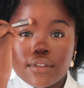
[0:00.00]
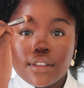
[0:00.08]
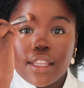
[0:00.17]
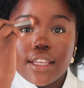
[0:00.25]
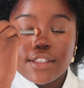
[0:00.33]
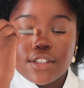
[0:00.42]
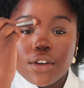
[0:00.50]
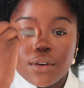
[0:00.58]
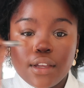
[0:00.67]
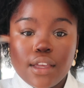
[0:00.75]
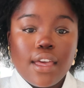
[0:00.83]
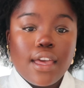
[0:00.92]
like so.
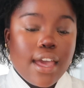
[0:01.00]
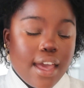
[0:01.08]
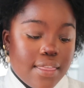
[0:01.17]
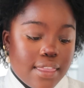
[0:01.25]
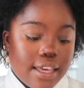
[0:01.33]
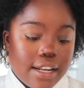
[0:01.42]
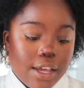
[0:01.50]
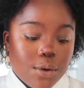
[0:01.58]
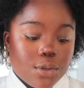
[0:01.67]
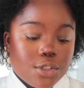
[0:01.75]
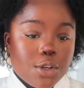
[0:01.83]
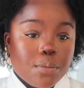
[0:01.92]
And then I
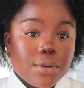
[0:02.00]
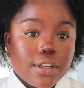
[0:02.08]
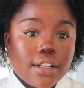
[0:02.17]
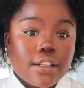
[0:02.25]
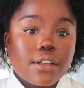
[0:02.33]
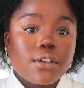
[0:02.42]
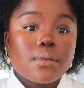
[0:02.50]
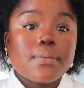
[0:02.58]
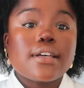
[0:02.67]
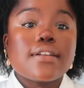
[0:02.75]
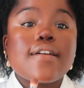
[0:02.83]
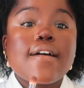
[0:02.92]
also put a little
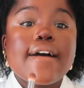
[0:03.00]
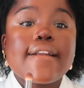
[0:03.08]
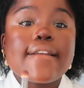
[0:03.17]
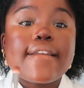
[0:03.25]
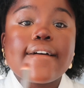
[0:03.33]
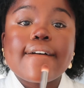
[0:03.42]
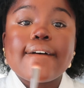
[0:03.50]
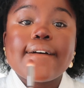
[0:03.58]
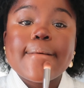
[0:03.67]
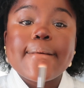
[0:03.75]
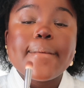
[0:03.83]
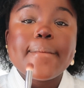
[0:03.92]
bit under
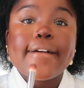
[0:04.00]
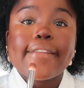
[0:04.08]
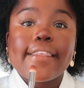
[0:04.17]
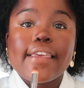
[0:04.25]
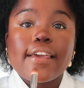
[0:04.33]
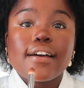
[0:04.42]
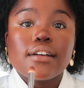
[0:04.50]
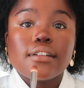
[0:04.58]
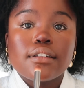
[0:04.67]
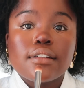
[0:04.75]
my mouth here,